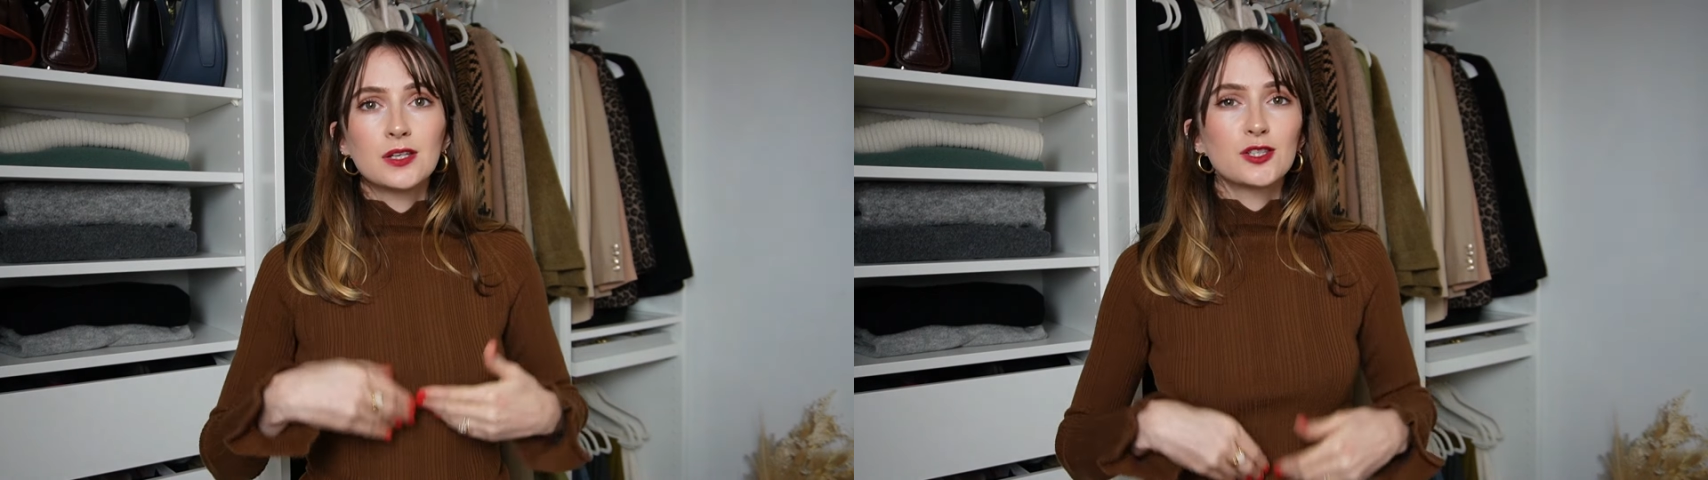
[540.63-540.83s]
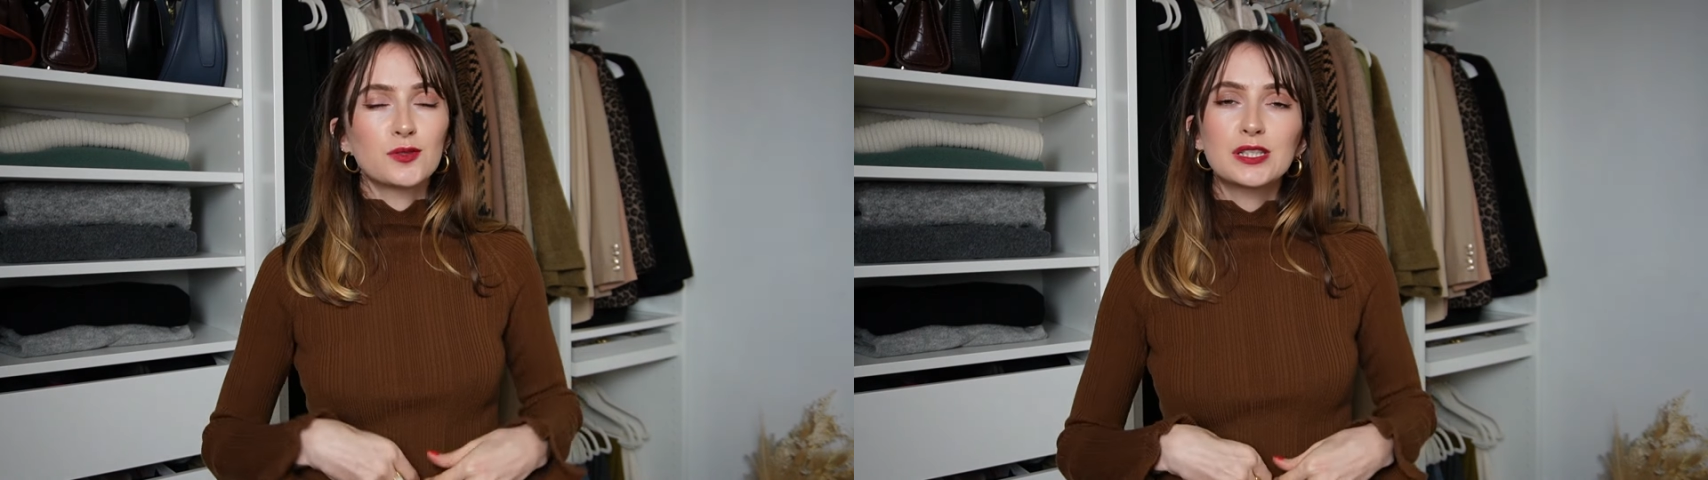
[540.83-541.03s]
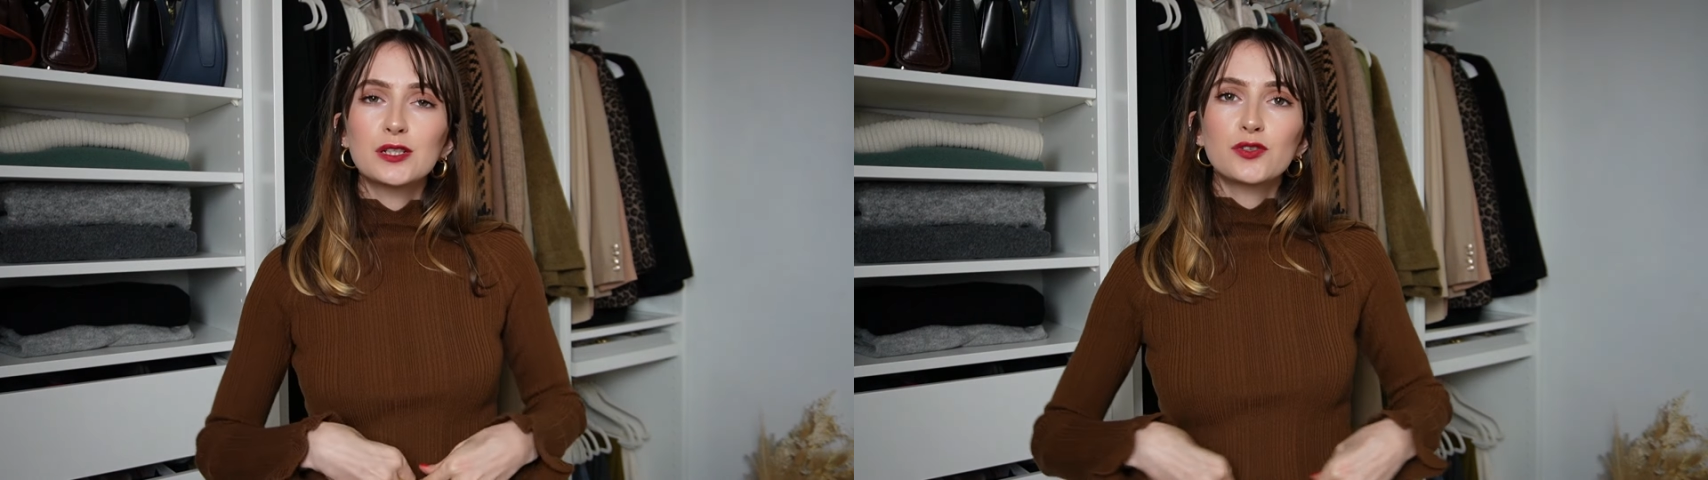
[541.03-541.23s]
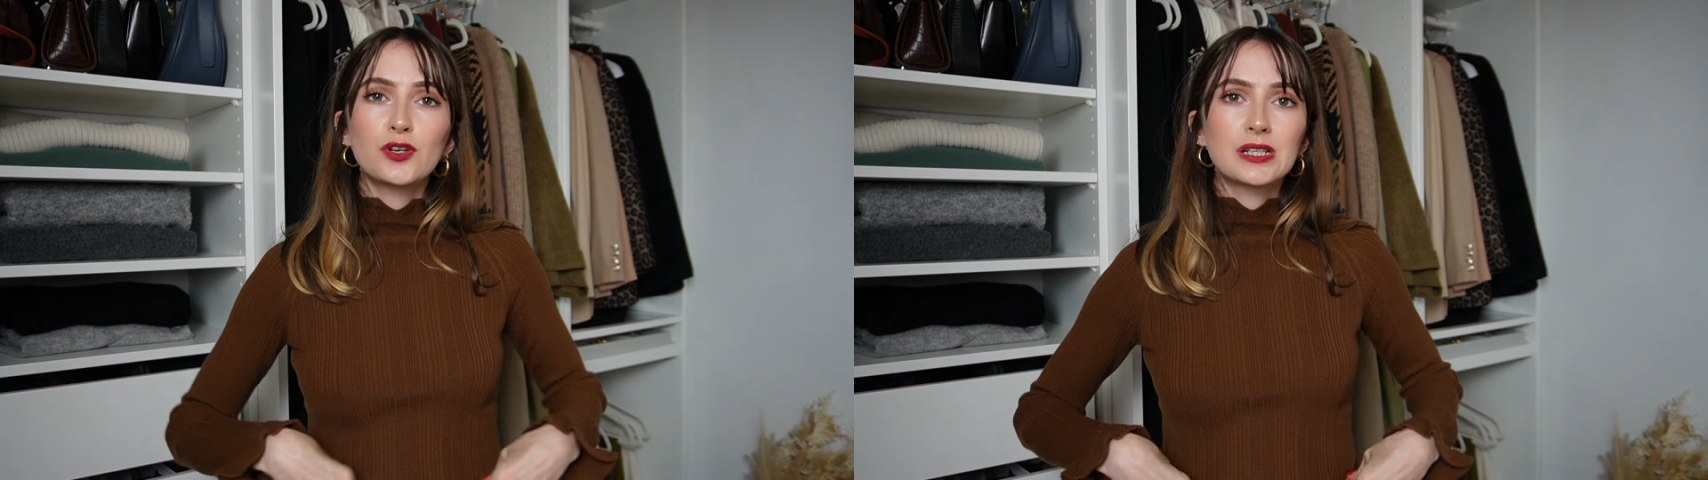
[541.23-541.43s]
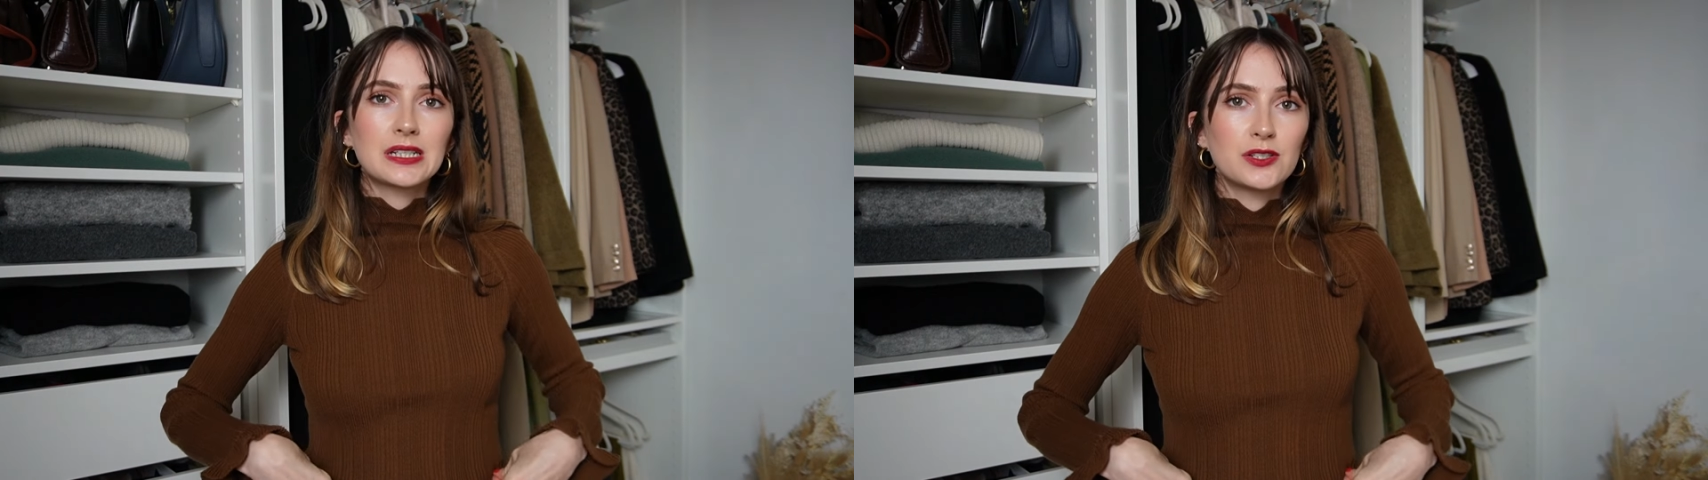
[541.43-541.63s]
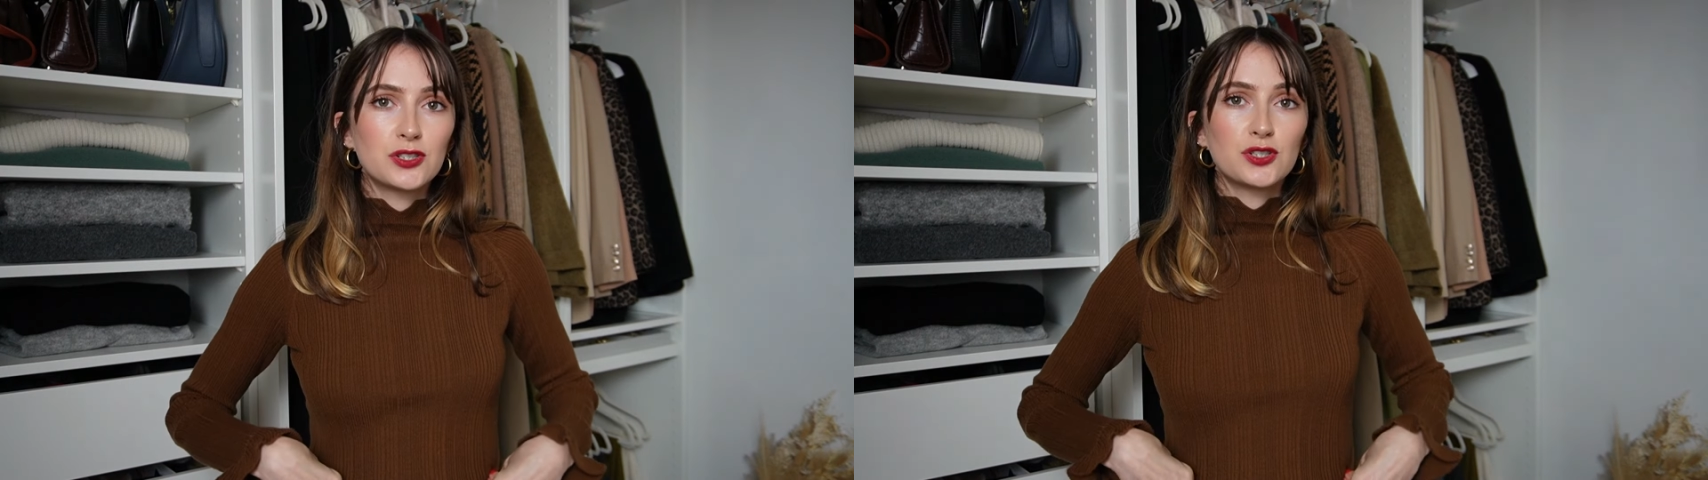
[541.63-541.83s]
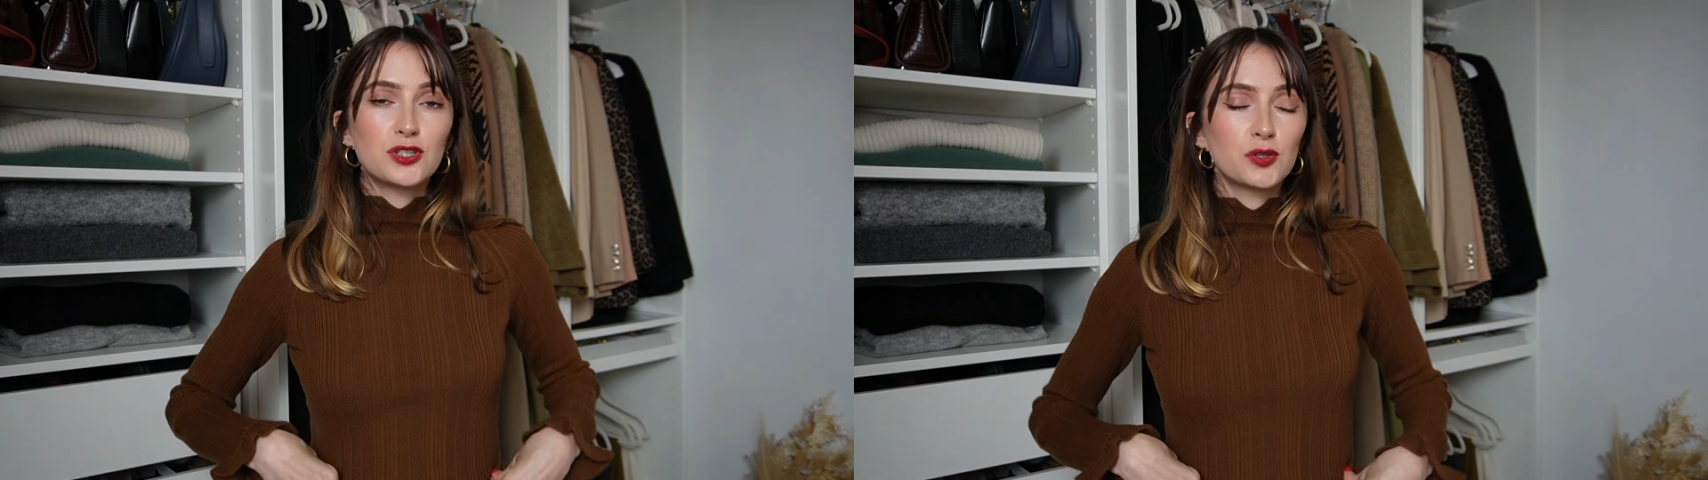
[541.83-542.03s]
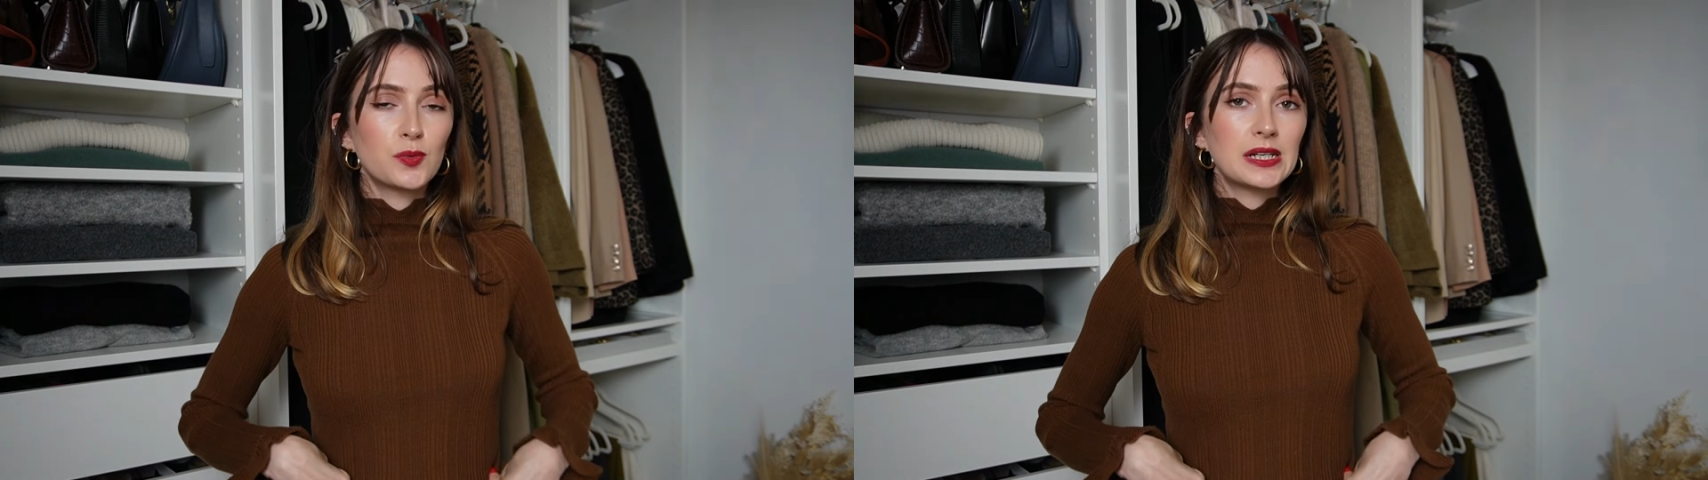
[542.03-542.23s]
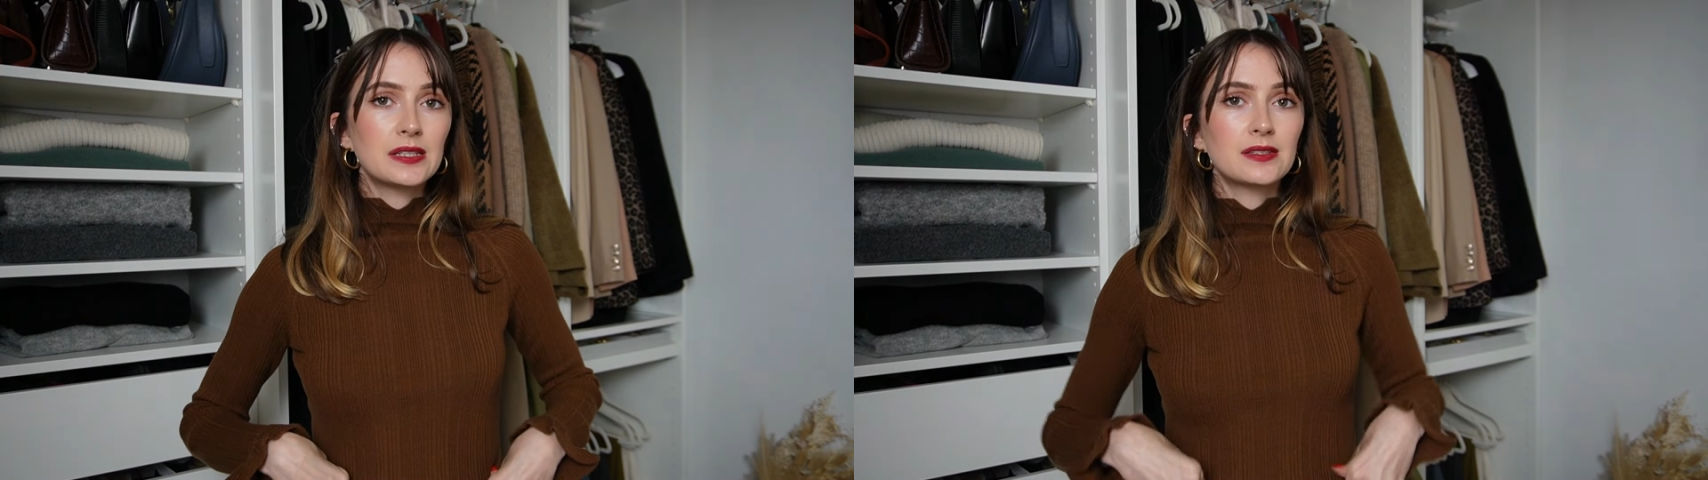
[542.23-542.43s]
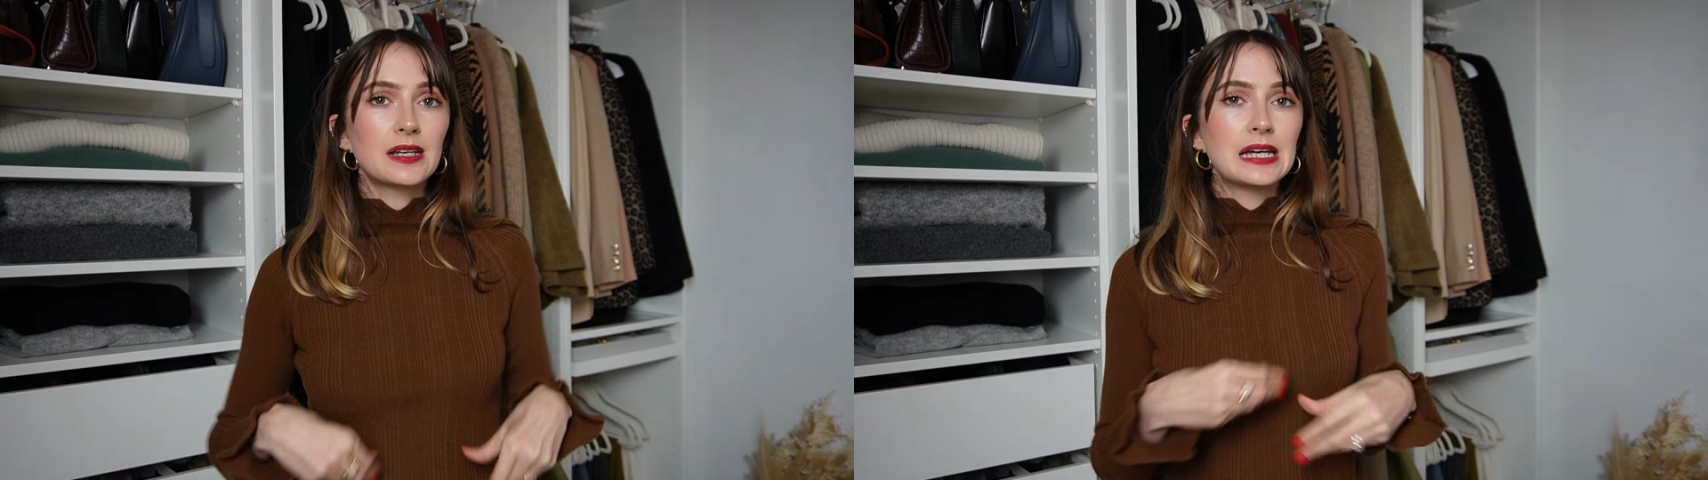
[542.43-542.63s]
so it's still drawing attention to your
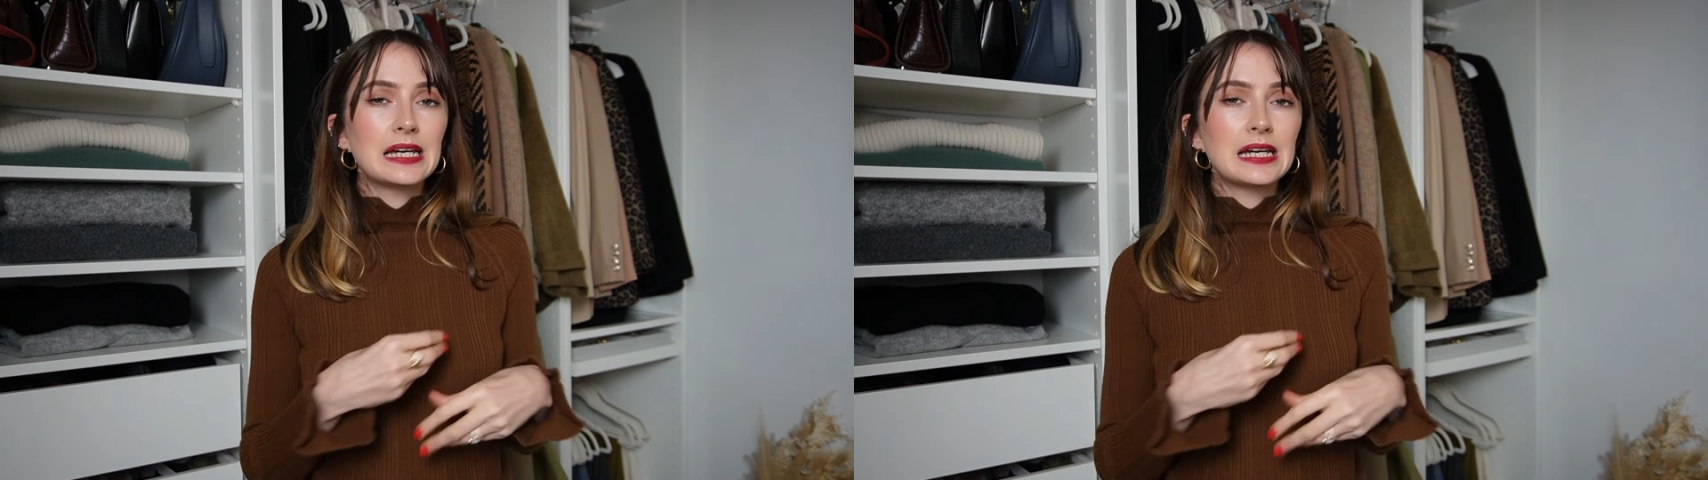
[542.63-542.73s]
waist.